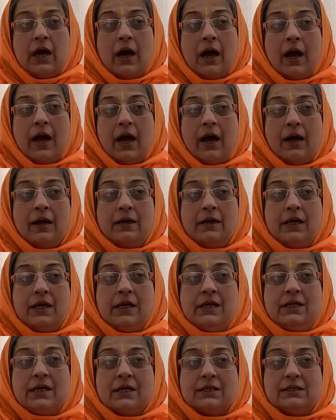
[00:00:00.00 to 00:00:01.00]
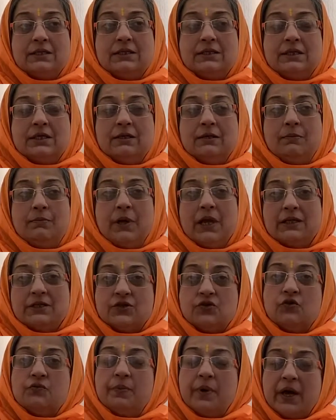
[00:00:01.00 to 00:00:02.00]
And he does it in
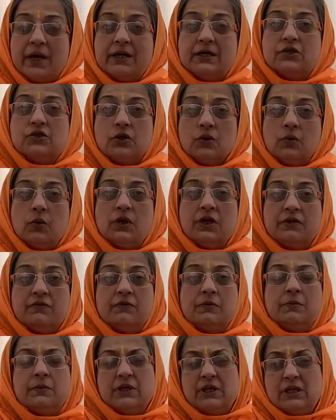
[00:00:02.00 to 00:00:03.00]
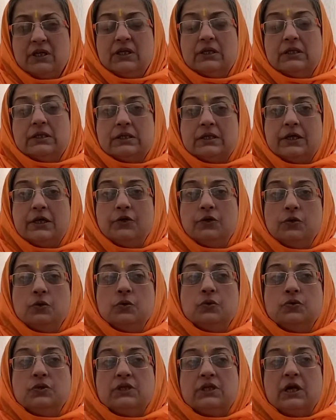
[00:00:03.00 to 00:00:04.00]
plaster of Paris or whatever materials they
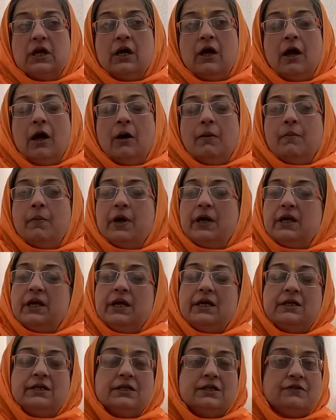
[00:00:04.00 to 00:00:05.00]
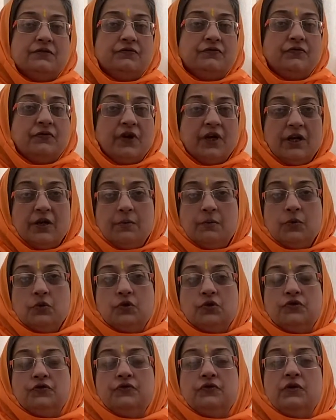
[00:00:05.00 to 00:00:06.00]
use, but it is very
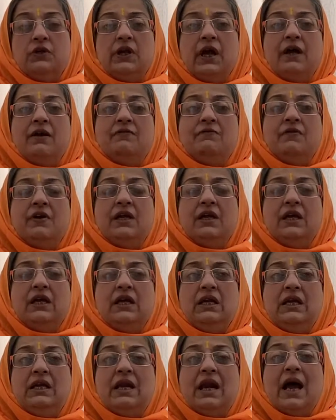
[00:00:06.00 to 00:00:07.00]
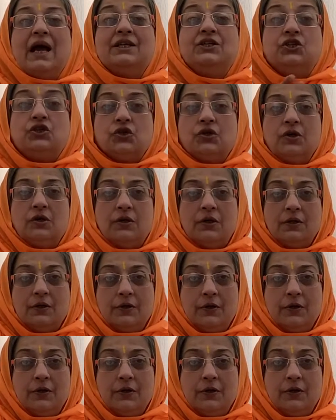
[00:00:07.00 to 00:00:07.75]
beautiful and very natural,